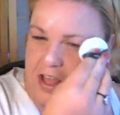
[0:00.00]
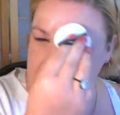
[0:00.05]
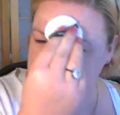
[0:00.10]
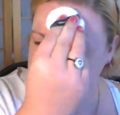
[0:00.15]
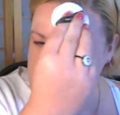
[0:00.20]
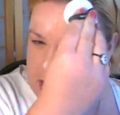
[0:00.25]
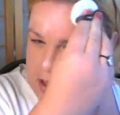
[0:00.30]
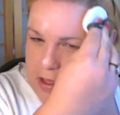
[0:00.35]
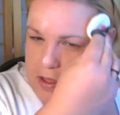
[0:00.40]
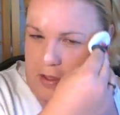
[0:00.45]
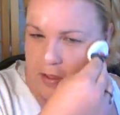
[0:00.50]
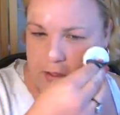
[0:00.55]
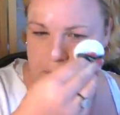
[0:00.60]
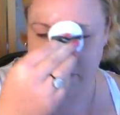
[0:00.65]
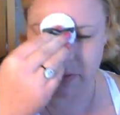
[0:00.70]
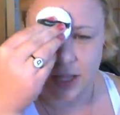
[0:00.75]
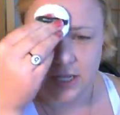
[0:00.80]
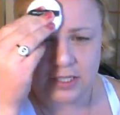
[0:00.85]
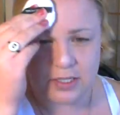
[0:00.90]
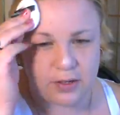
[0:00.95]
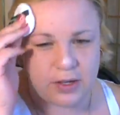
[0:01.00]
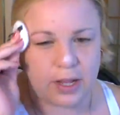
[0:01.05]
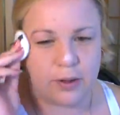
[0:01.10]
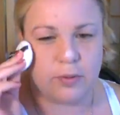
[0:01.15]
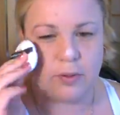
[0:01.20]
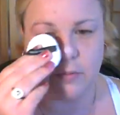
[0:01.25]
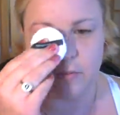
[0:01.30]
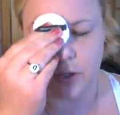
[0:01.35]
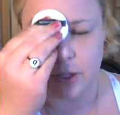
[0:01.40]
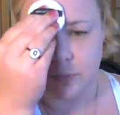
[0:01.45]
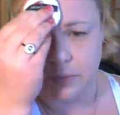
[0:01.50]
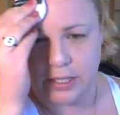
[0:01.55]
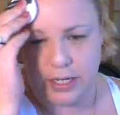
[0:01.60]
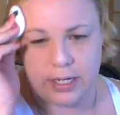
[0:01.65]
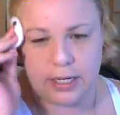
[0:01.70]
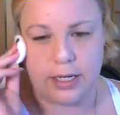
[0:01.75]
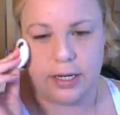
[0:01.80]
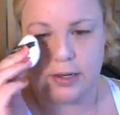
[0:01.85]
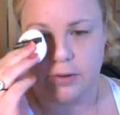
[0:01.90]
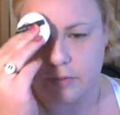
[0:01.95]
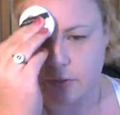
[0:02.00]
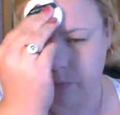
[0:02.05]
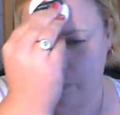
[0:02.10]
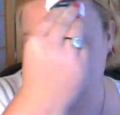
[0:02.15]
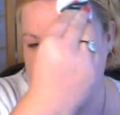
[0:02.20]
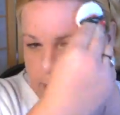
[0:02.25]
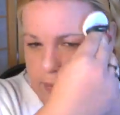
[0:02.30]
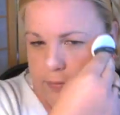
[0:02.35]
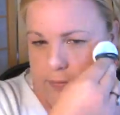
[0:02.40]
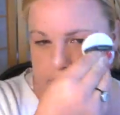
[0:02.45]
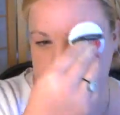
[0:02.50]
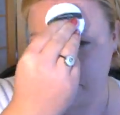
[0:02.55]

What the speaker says: on. That's okay. We'll blend it in real well.